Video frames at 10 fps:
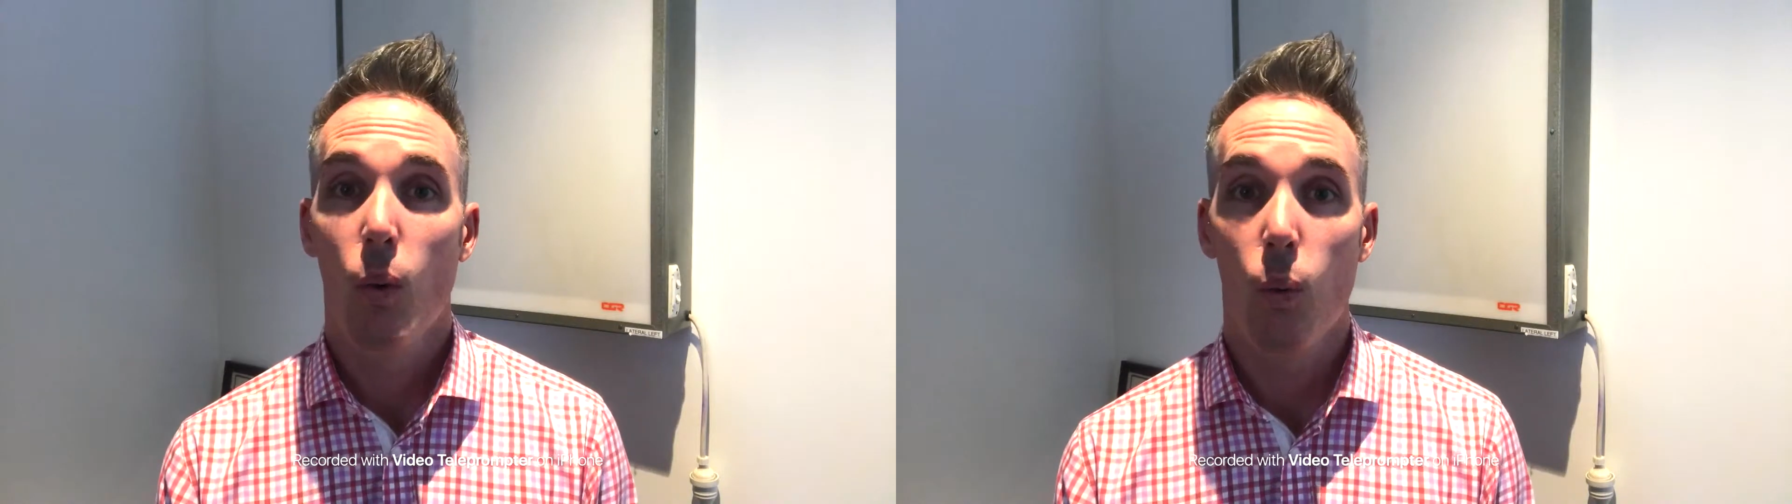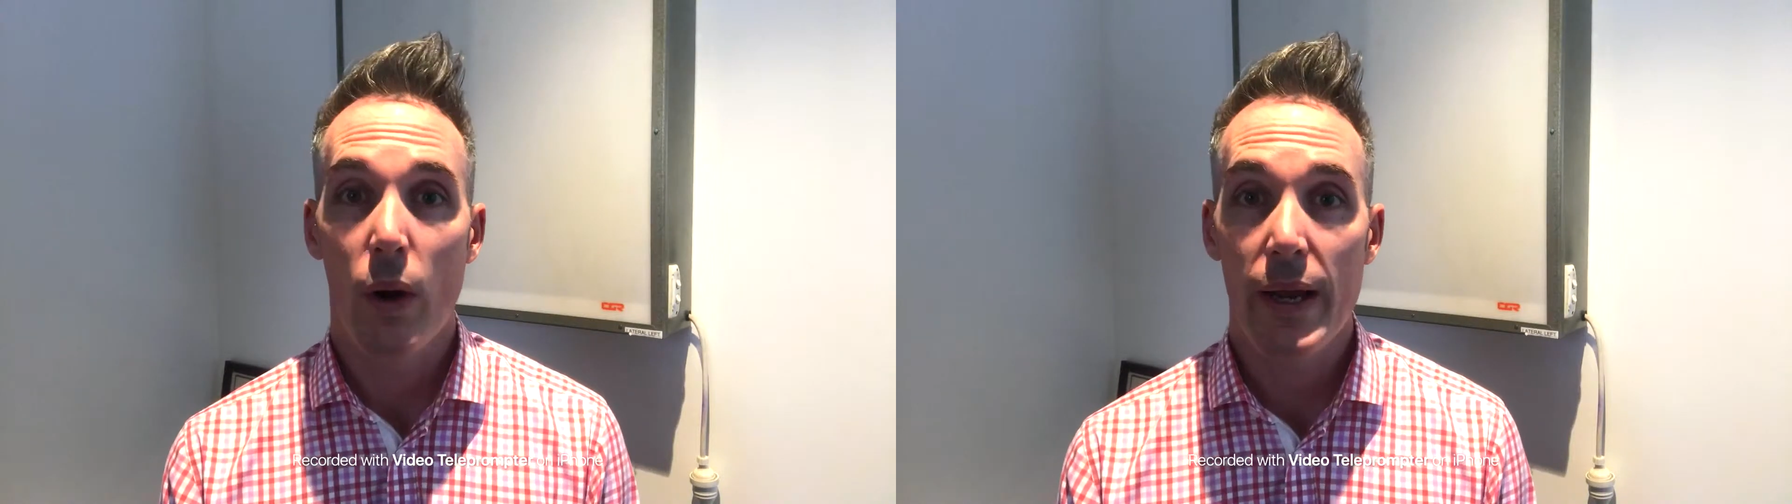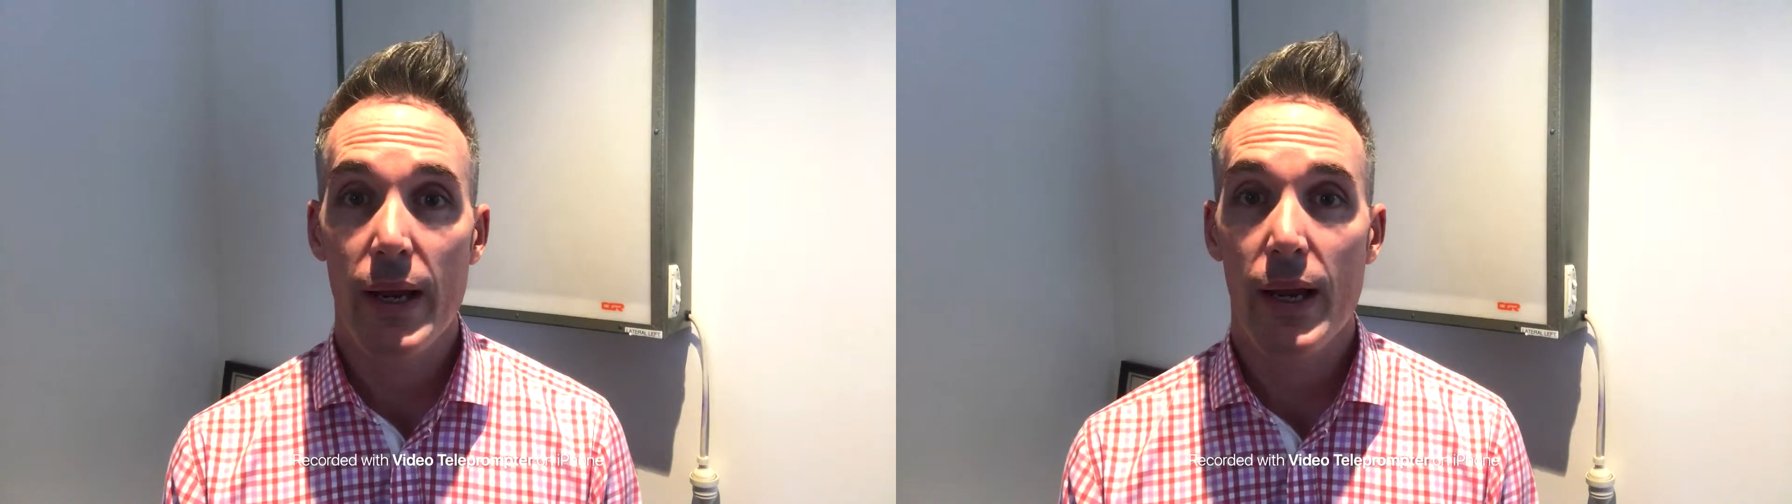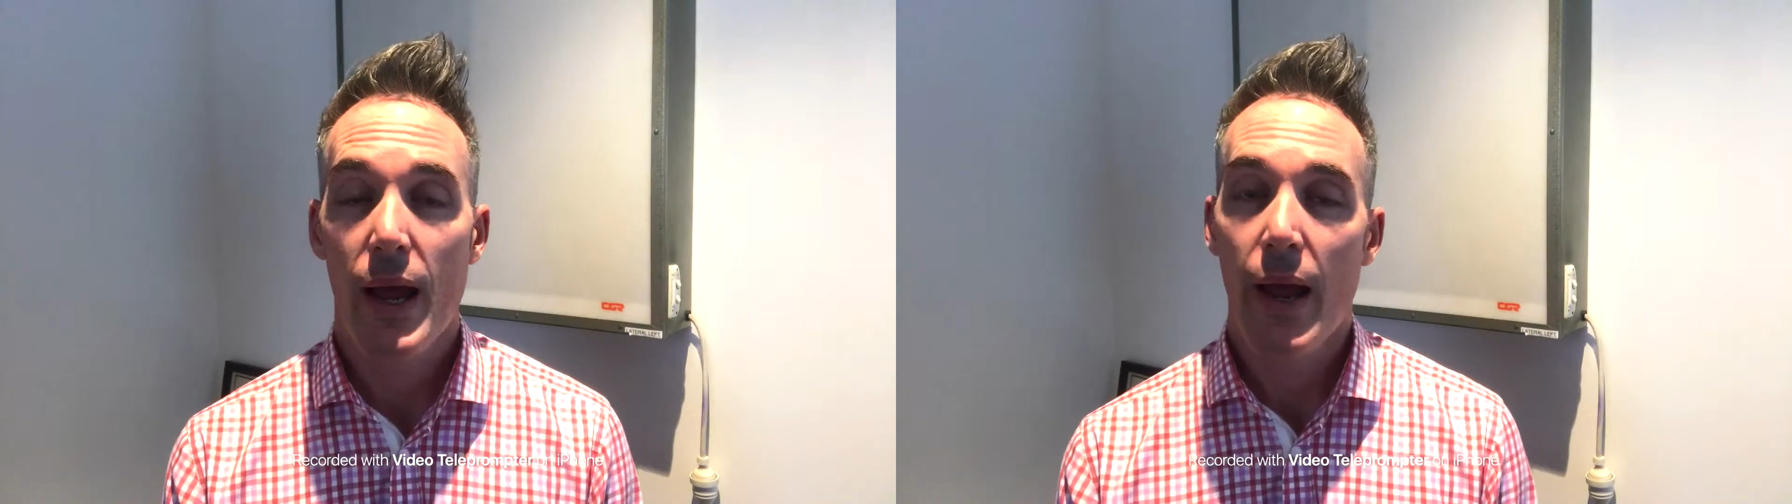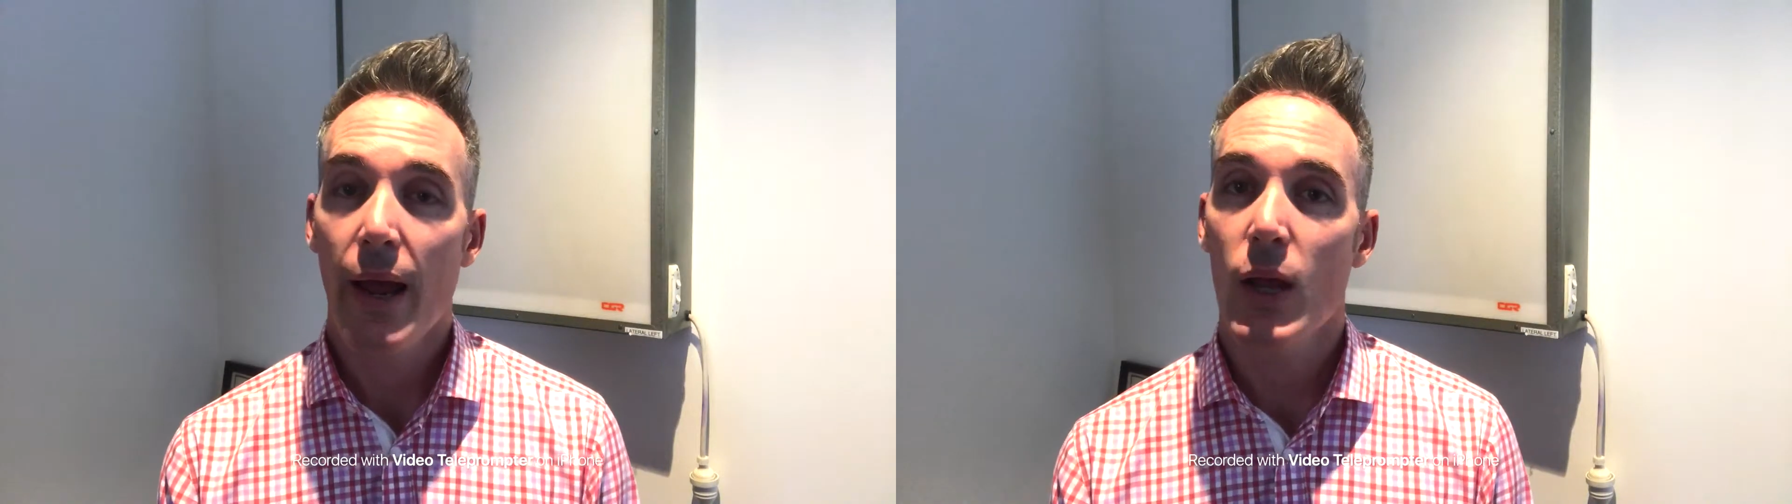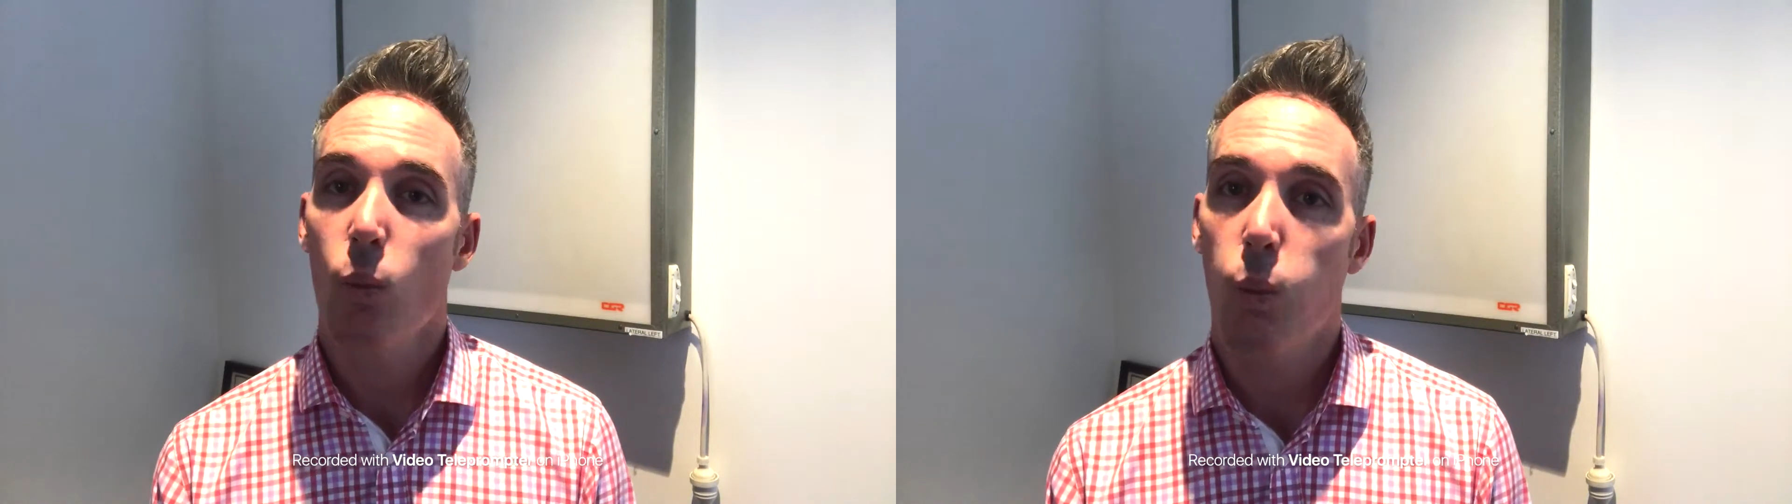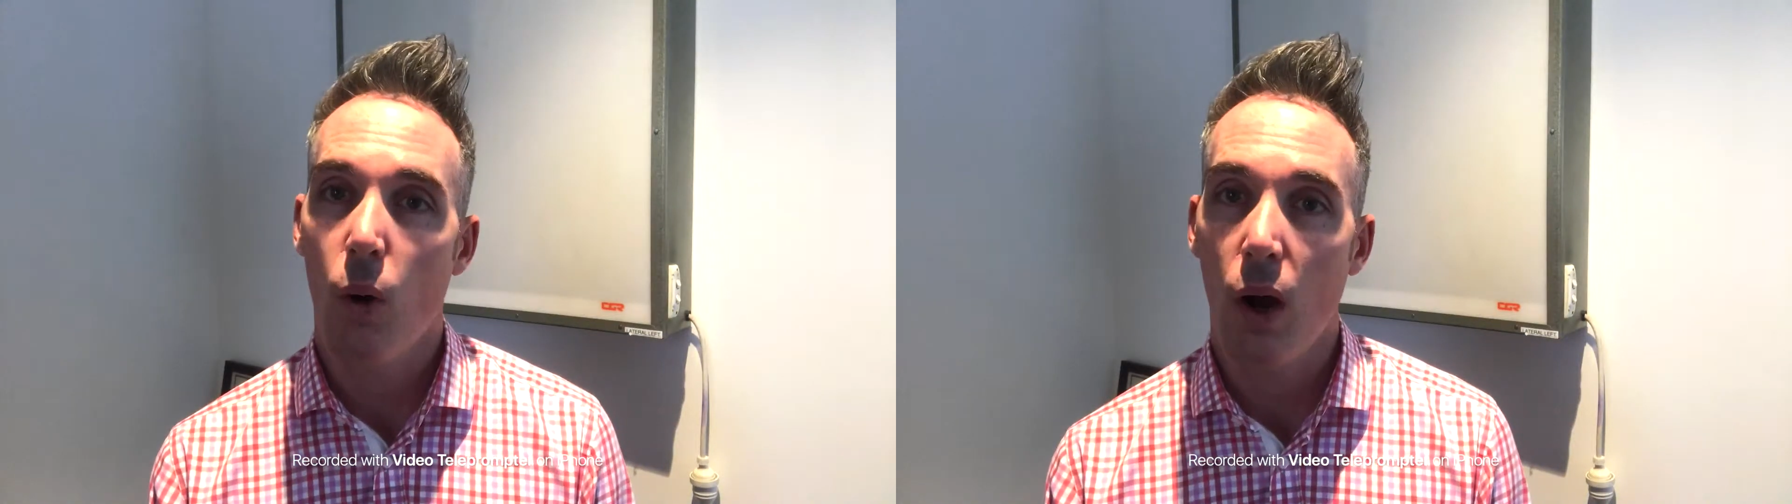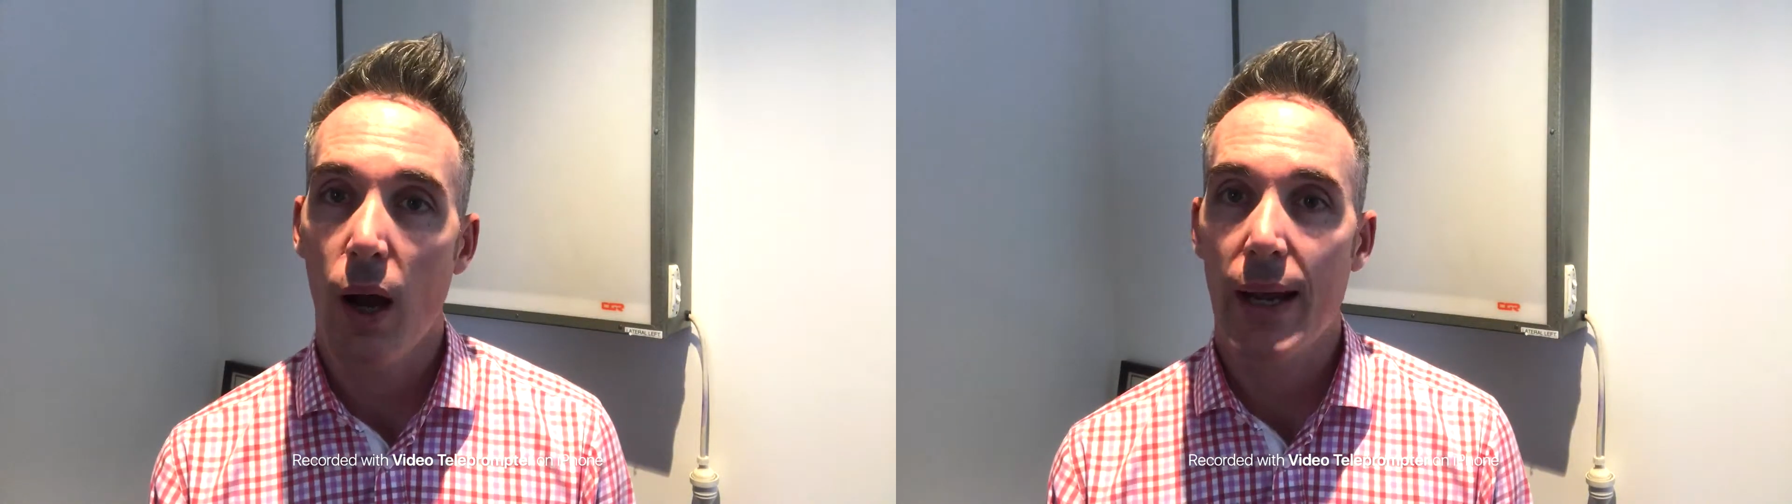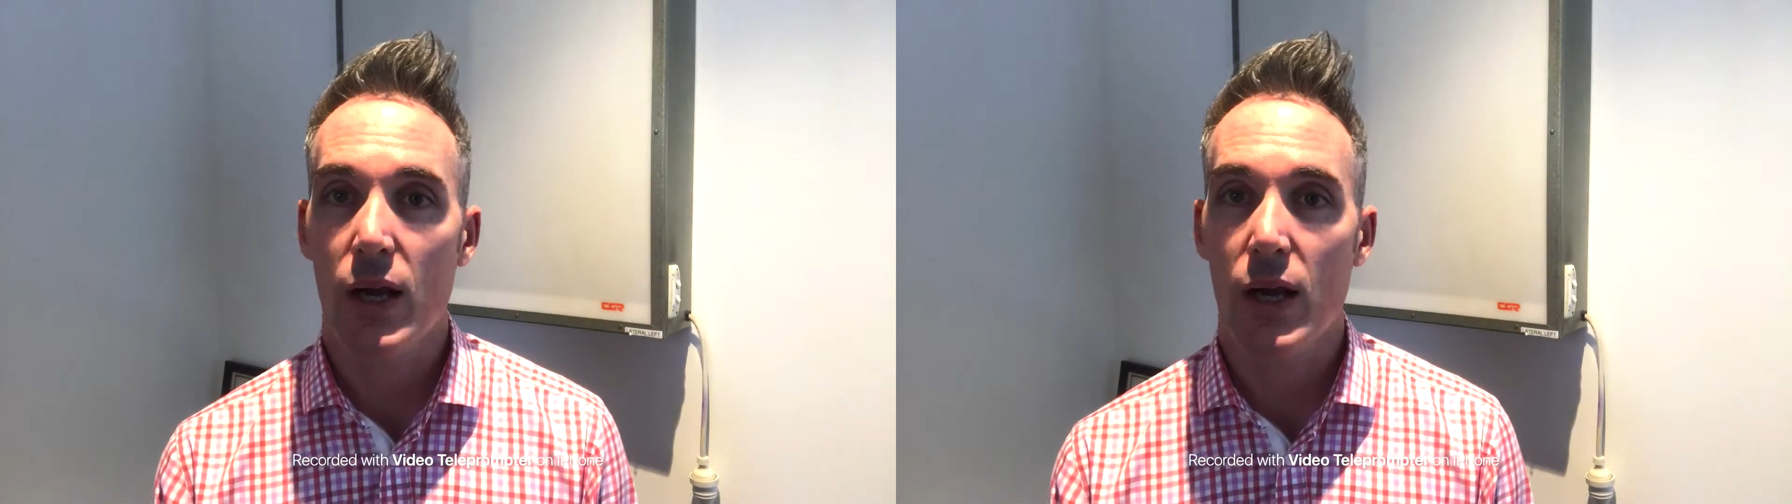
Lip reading: where, and why